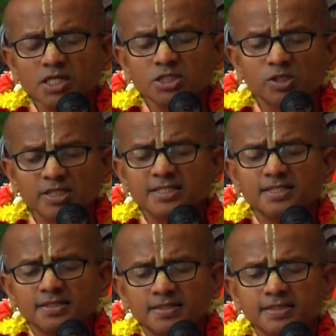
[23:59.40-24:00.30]
So
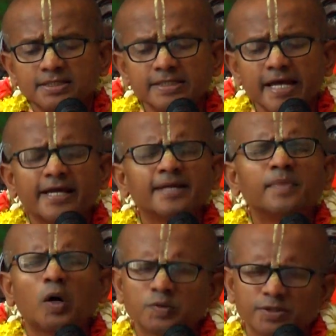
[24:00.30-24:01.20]
this snake and
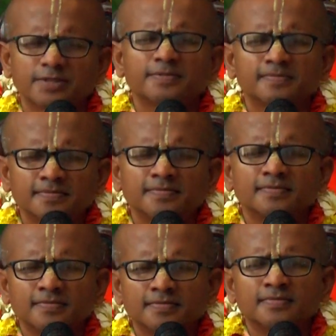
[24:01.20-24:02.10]
mouse
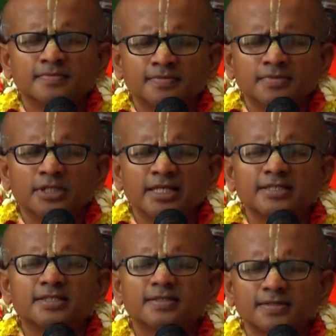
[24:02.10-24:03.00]

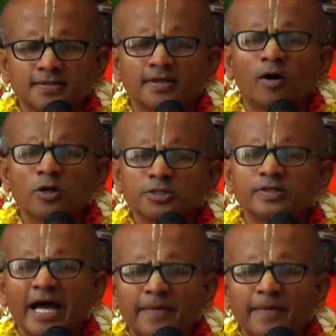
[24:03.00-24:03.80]
is also an